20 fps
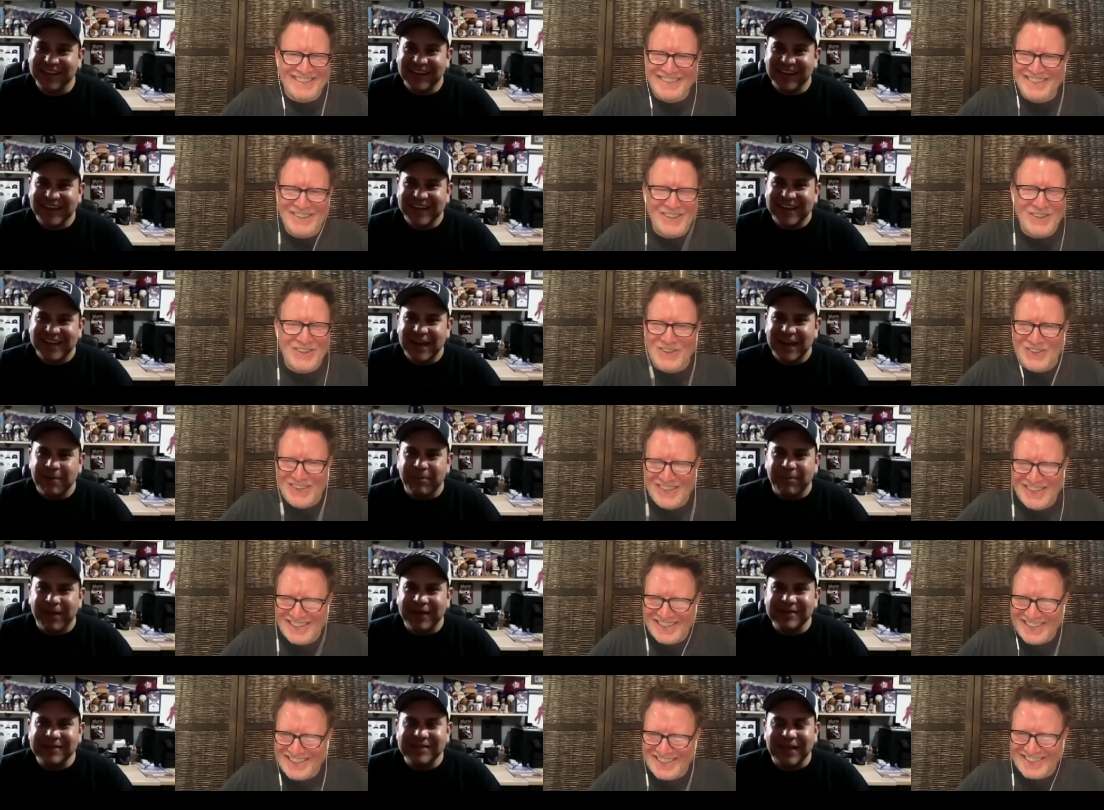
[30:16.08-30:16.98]
Speaker 1: no. And
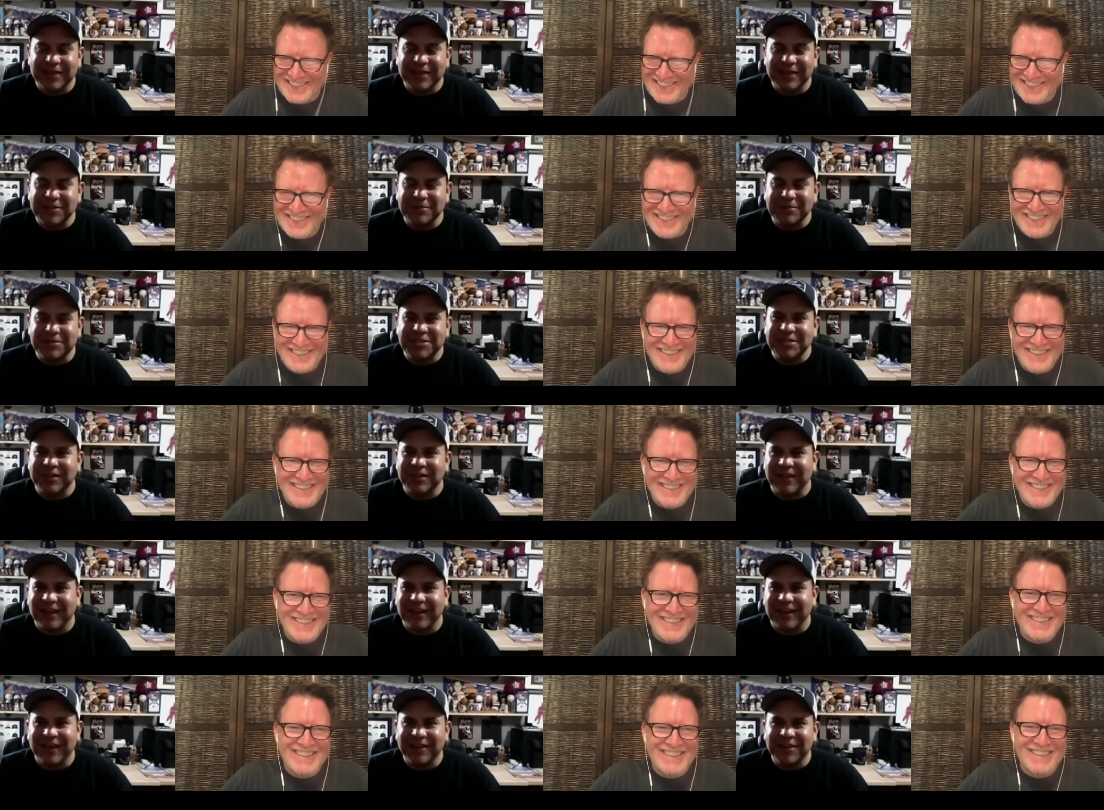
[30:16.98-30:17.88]
Ben's like, dude, chill out.
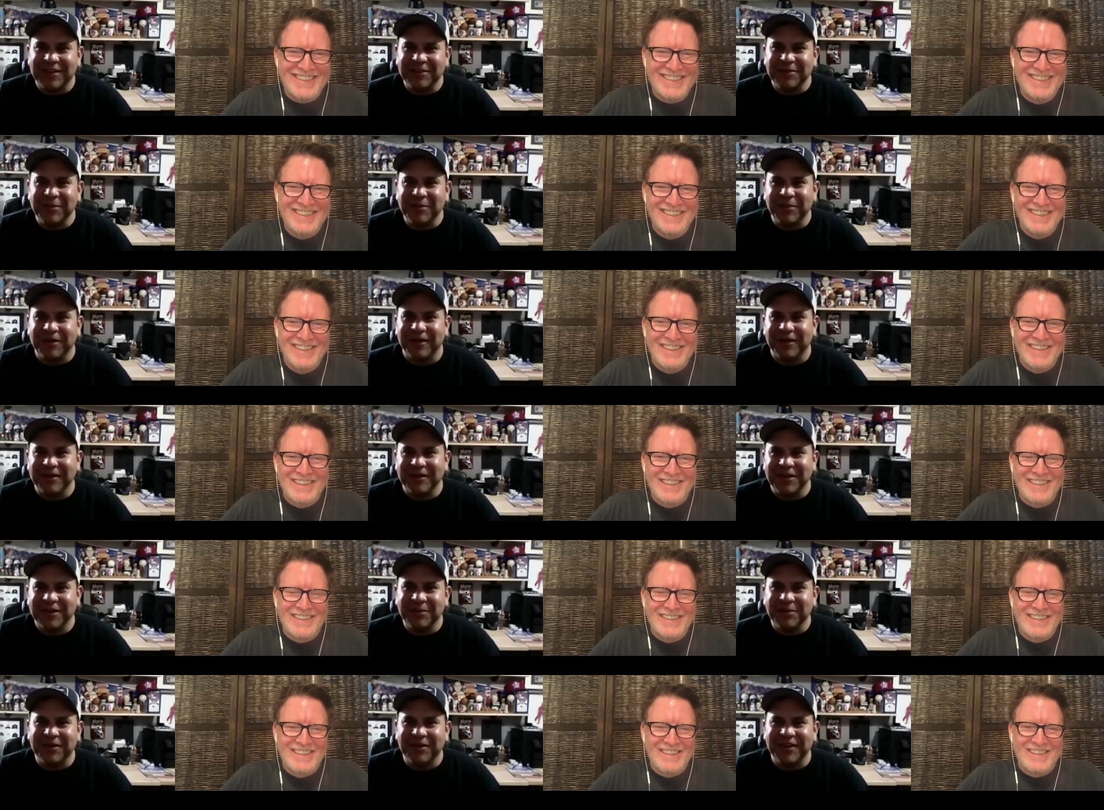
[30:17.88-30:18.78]
Like, come on, come
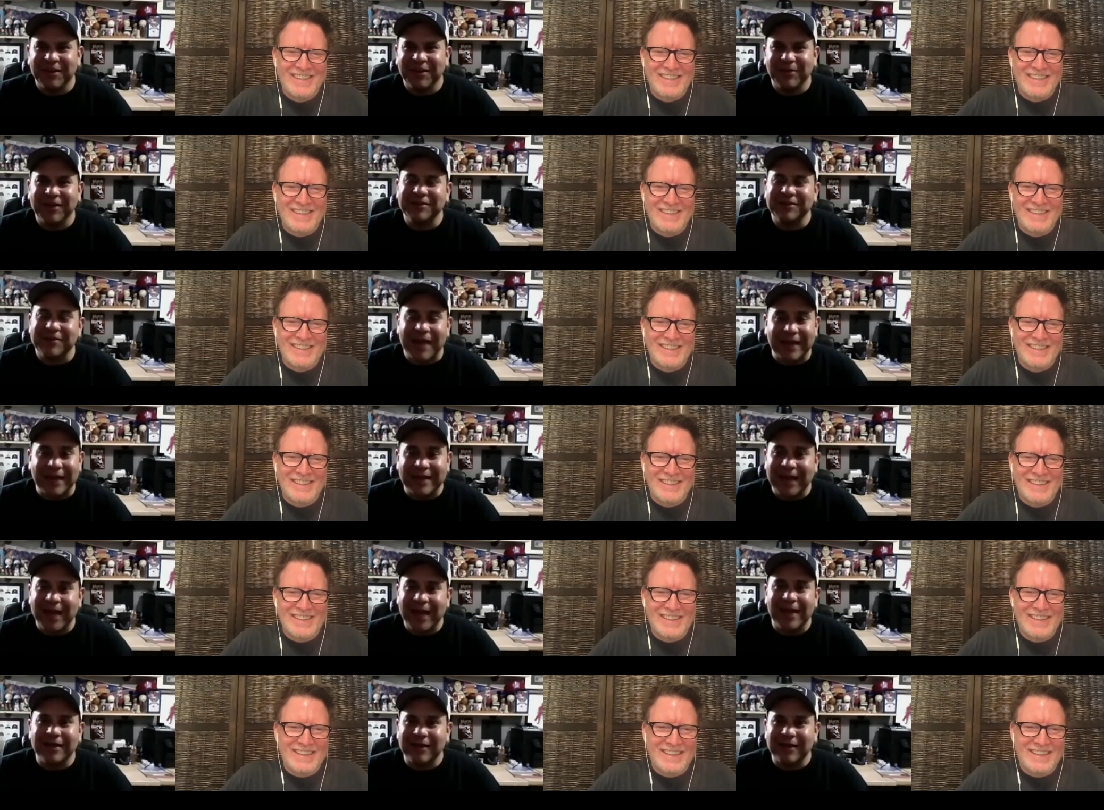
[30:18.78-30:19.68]
on. I'm like, I
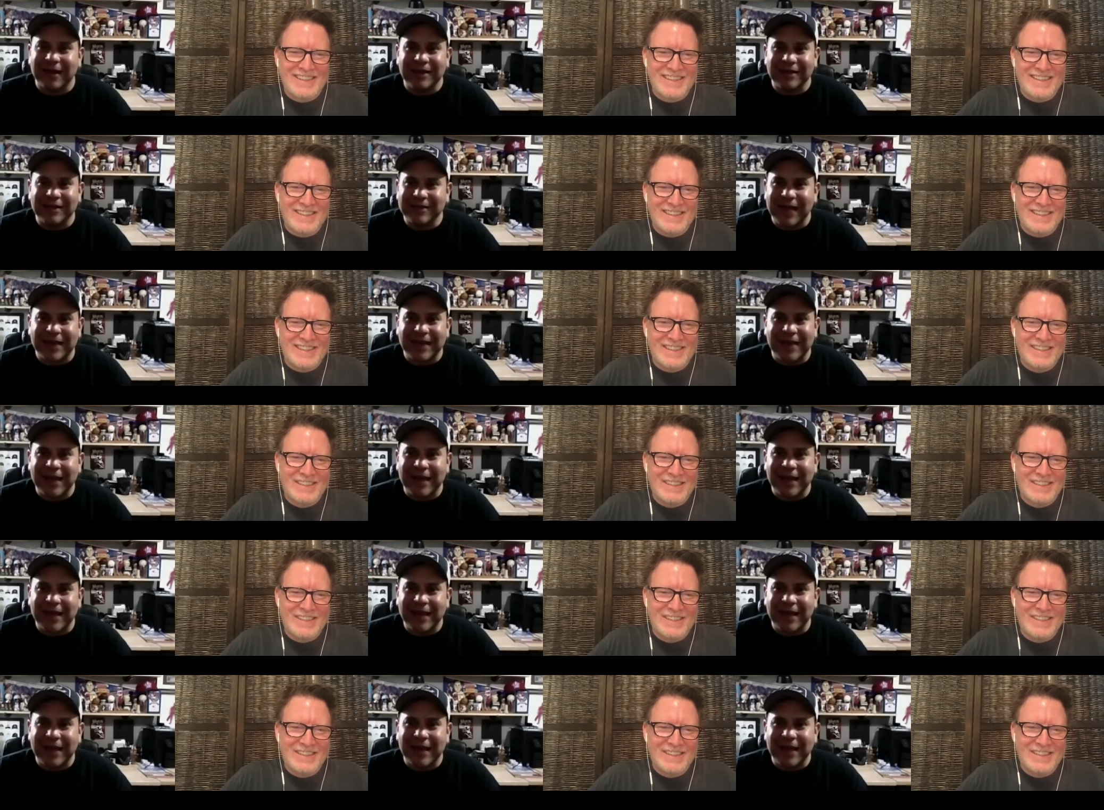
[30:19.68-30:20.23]
can't, like, I can't